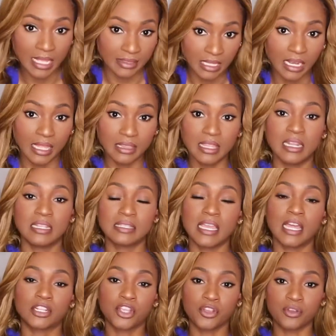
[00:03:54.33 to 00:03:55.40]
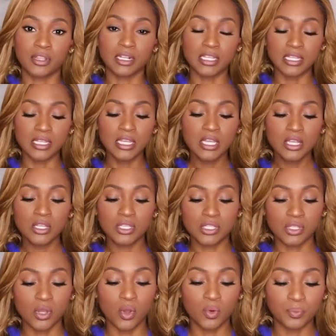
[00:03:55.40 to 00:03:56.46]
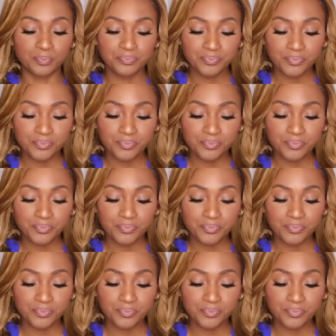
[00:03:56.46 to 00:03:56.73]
at the length that it's at currently. So